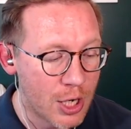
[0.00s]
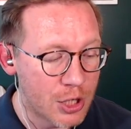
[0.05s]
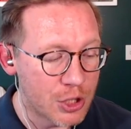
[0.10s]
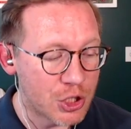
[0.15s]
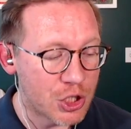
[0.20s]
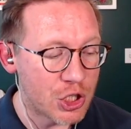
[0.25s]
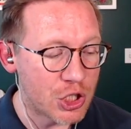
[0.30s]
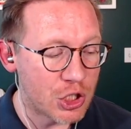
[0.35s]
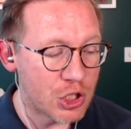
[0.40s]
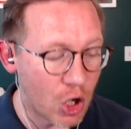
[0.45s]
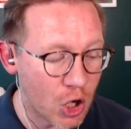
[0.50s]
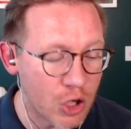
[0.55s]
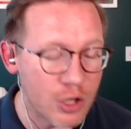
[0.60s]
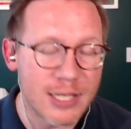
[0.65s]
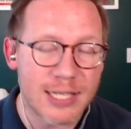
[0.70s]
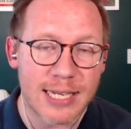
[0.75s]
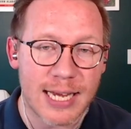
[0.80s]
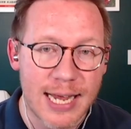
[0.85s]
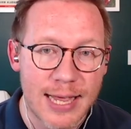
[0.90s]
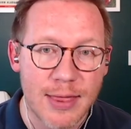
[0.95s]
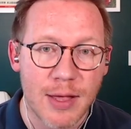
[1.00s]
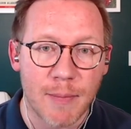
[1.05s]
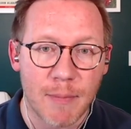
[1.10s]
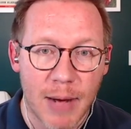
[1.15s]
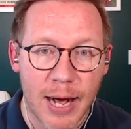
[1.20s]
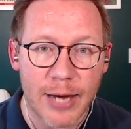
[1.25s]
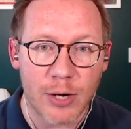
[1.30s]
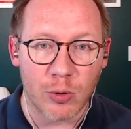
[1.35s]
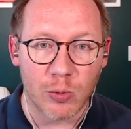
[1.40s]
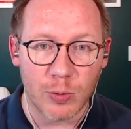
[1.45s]
starts in the
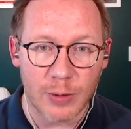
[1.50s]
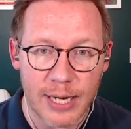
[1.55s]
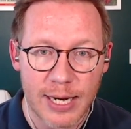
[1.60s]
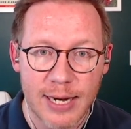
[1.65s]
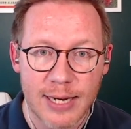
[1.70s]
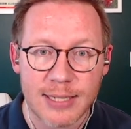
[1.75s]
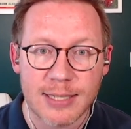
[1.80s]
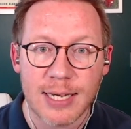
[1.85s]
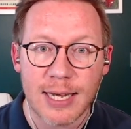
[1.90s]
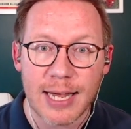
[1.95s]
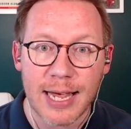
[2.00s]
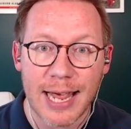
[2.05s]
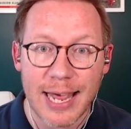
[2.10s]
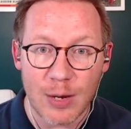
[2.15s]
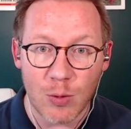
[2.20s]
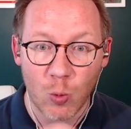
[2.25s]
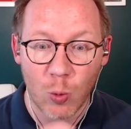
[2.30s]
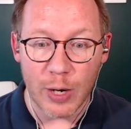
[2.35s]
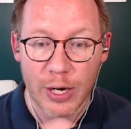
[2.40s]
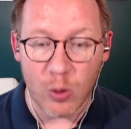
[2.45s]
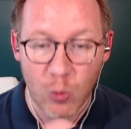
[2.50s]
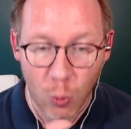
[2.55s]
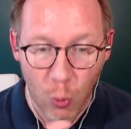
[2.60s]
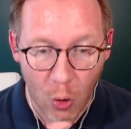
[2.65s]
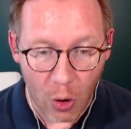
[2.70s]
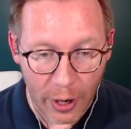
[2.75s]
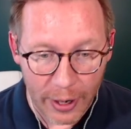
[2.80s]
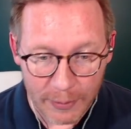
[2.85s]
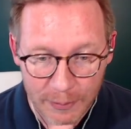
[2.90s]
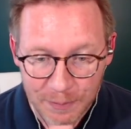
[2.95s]
minor leagues in week
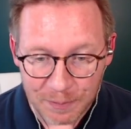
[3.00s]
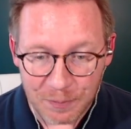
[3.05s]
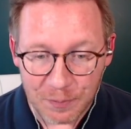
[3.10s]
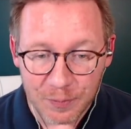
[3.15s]
one.